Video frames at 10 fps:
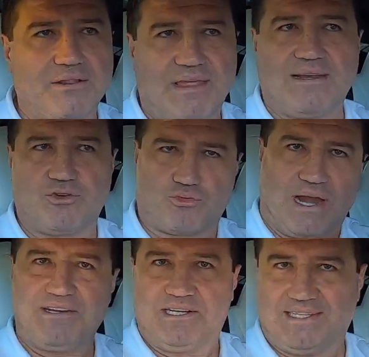to that
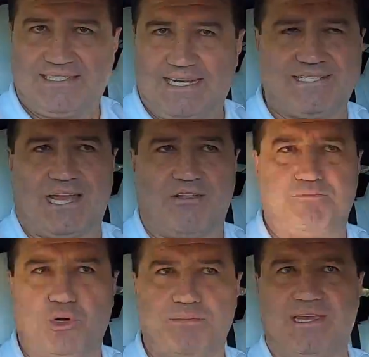granular detail
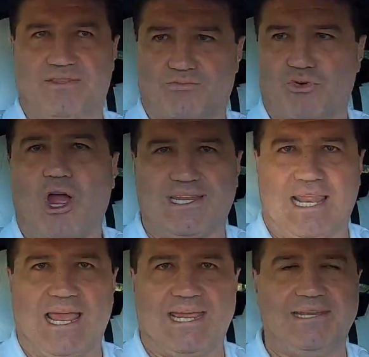of putting me in the right
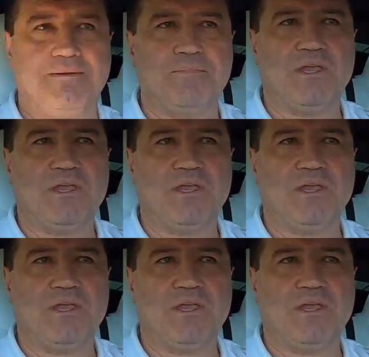lane